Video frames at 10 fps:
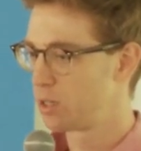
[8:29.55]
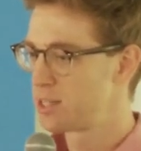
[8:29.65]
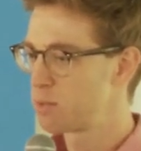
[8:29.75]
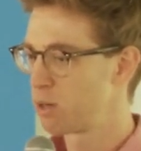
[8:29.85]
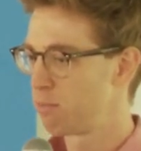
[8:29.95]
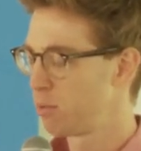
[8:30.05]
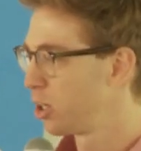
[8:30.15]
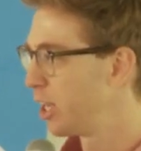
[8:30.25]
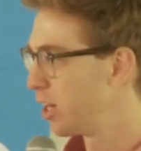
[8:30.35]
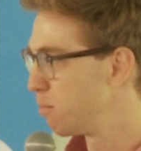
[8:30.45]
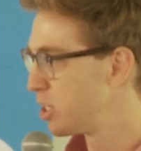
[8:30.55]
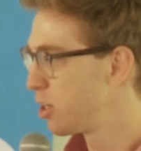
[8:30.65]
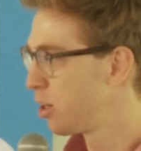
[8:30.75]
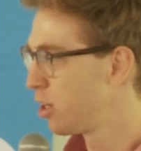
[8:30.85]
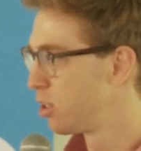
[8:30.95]
disparate but related
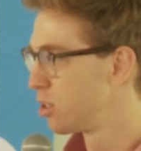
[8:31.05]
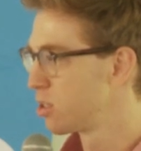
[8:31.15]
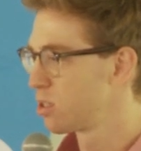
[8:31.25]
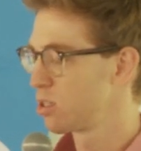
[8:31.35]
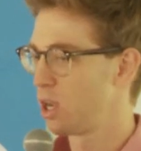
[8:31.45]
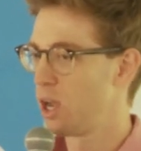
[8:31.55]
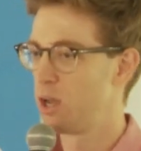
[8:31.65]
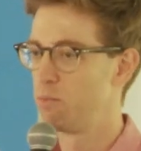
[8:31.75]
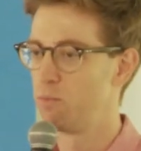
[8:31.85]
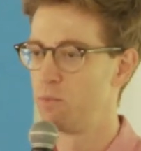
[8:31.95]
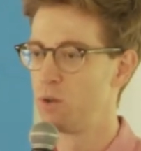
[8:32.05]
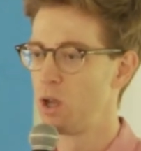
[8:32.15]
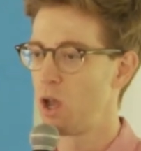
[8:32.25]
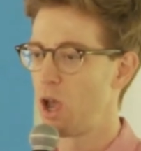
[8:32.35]
materials, and